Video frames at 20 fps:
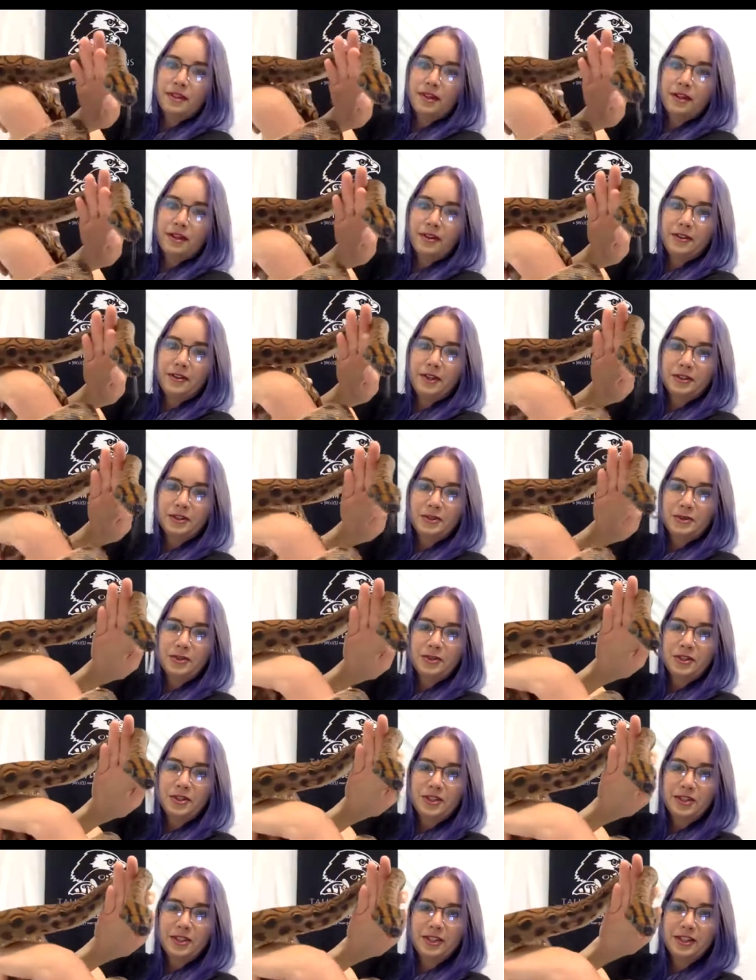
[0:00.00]
All right, so we're
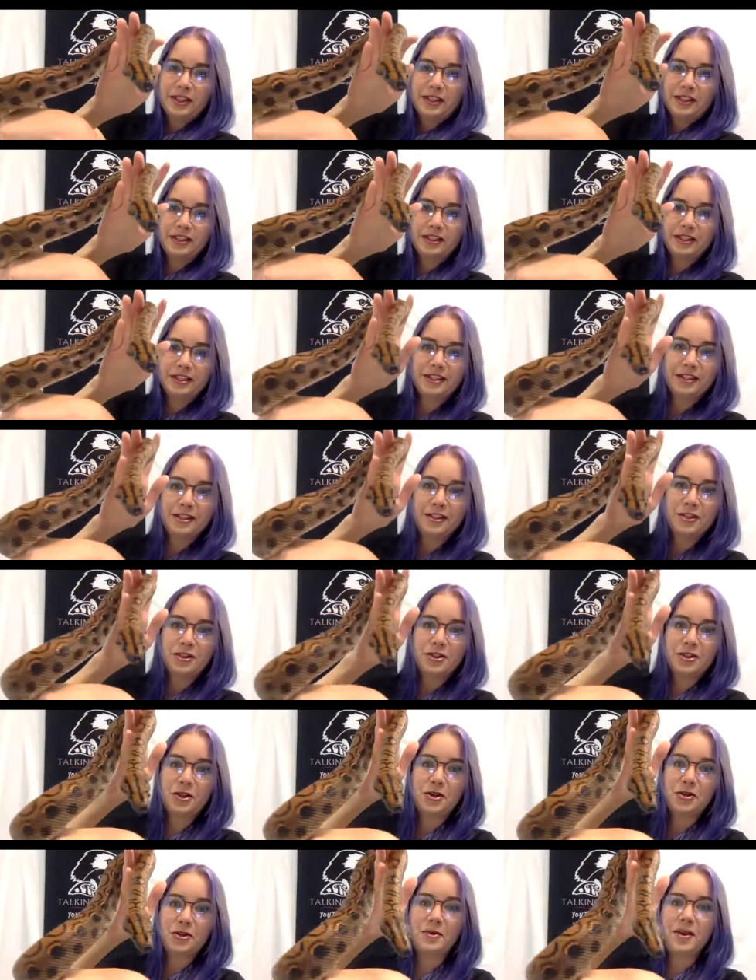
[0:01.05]
just gonna
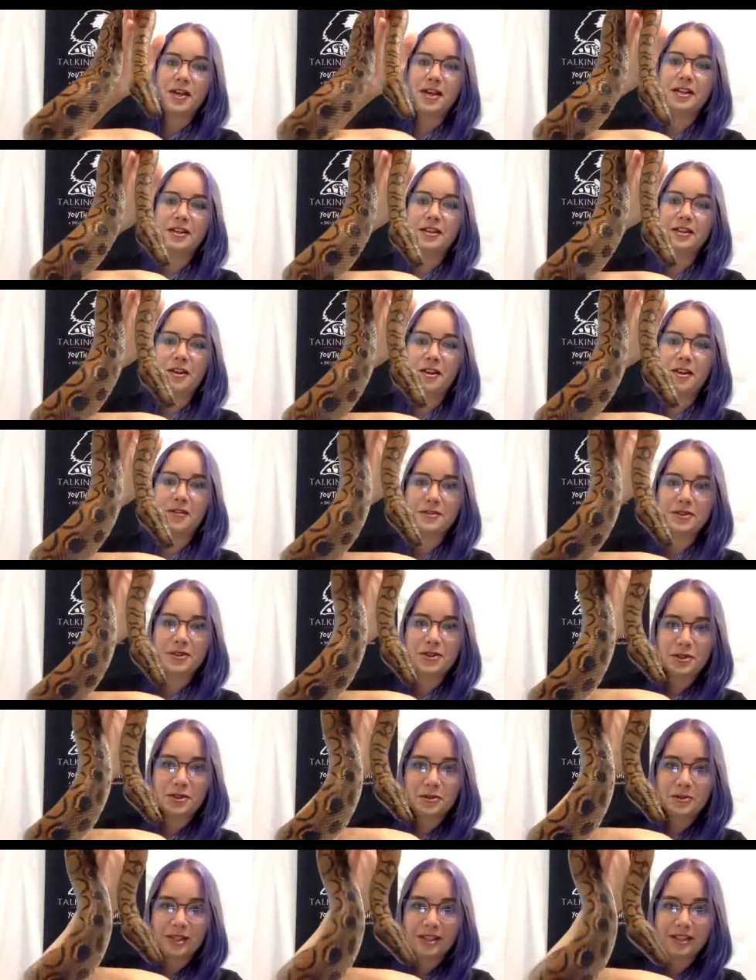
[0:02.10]
show Rainy off a
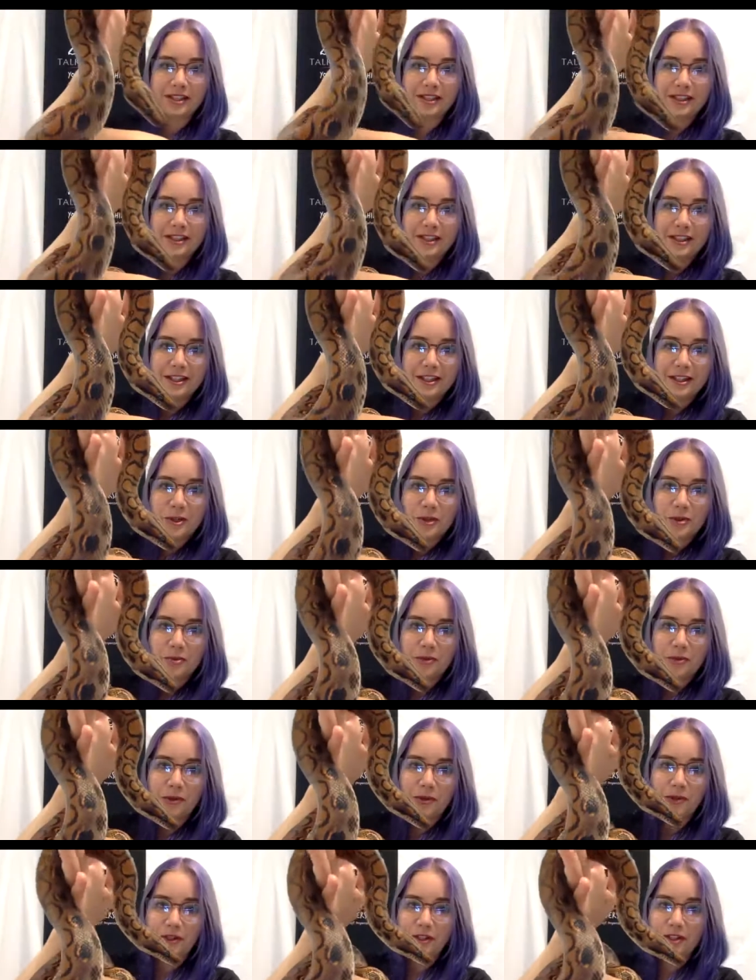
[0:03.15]
little bit
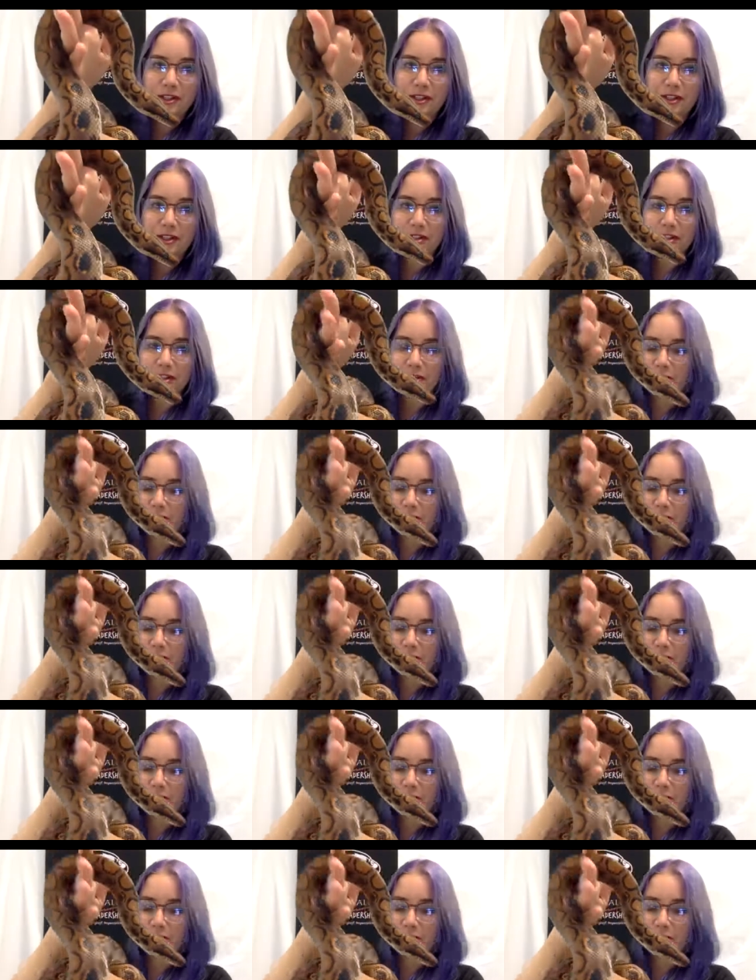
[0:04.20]
more here.